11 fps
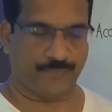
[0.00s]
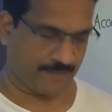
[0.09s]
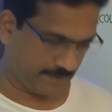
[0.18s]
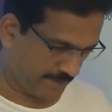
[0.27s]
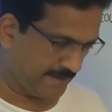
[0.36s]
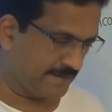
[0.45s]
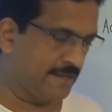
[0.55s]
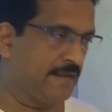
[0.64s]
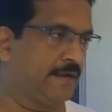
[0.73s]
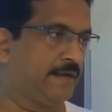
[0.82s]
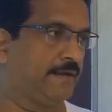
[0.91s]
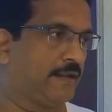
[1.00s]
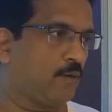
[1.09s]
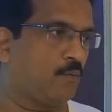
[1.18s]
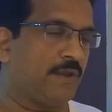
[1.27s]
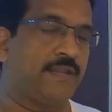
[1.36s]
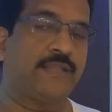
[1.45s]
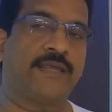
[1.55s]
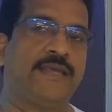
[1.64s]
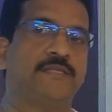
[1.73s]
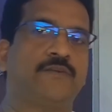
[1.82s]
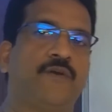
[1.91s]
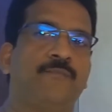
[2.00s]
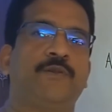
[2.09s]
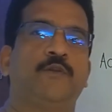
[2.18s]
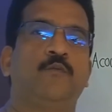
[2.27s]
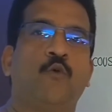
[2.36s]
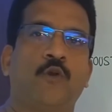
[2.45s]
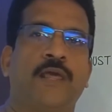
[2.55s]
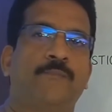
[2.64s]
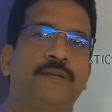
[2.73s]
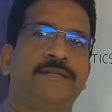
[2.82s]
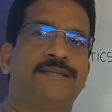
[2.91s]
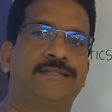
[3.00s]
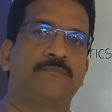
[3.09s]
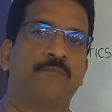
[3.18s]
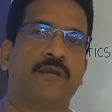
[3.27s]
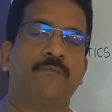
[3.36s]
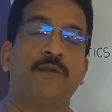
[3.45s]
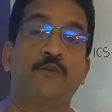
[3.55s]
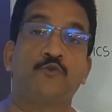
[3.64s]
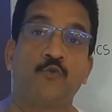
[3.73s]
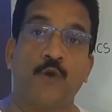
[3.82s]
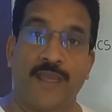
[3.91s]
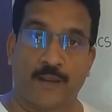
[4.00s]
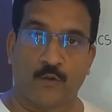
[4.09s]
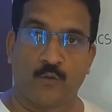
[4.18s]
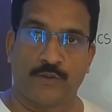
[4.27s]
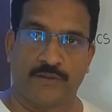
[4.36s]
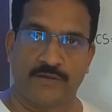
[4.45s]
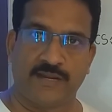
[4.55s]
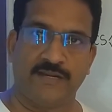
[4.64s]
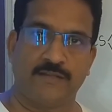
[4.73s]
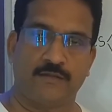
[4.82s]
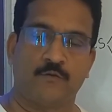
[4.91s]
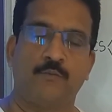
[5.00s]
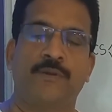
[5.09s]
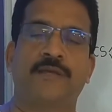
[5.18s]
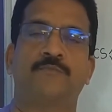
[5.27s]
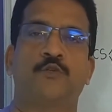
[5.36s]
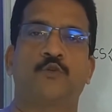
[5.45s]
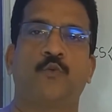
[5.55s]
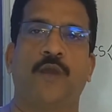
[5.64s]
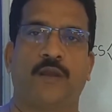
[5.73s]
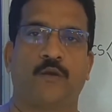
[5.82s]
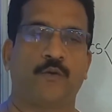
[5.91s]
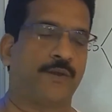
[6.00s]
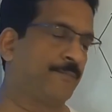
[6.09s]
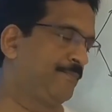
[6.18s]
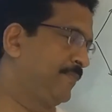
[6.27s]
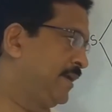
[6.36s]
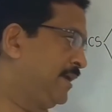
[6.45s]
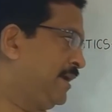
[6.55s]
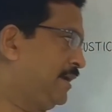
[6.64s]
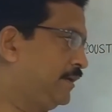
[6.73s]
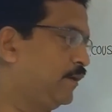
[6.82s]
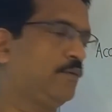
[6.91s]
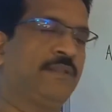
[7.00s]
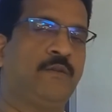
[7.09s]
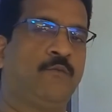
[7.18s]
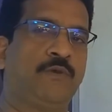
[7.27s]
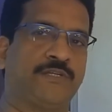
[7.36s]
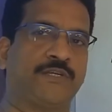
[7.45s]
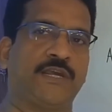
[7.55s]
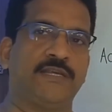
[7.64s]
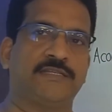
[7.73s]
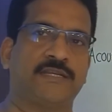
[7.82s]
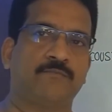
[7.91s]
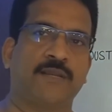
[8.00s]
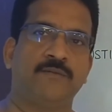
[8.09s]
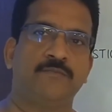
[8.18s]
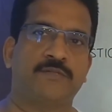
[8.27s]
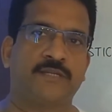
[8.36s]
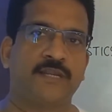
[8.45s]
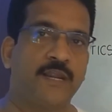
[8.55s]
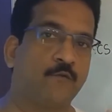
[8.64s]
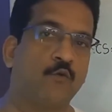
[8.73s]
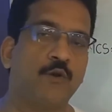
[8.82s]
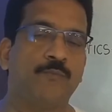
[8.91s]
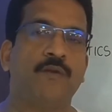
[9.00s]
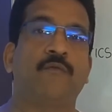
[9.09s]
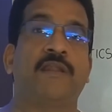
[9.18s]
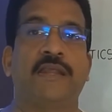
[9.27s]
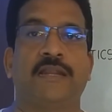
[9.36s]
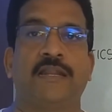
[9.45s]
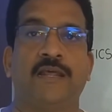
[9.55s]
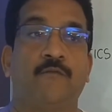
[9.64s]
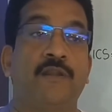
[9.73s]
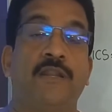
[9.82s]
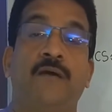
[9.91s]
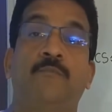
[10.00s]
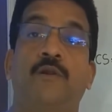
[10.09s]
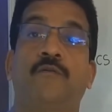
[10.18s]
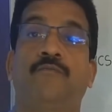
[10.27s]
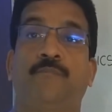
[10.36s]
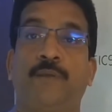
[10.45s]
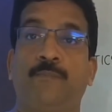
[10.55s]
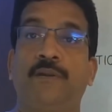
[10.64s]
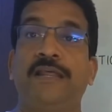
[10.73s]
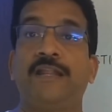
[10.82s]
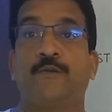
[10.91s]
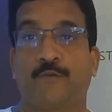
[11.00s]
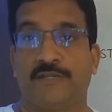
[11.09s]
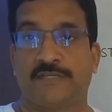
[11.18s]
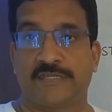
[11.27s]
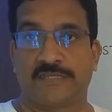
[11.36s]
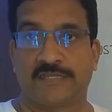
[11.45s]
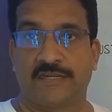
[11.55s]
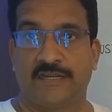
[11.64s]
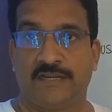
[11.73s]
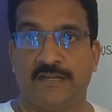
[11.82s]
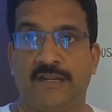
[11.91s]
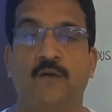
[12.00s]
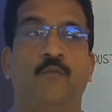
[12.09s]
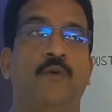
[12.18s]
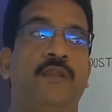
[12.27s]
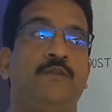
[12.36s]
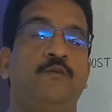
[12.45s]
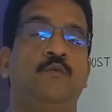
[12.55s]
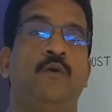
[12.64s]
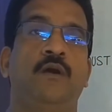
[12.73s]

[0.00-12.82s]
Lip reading: right? Now, in the case of empty room, what happens? It's becoming too echoey, right? The room becomes too echoey. Now, in which case, sometimes it won't be very clear when number of people increases. Now, when you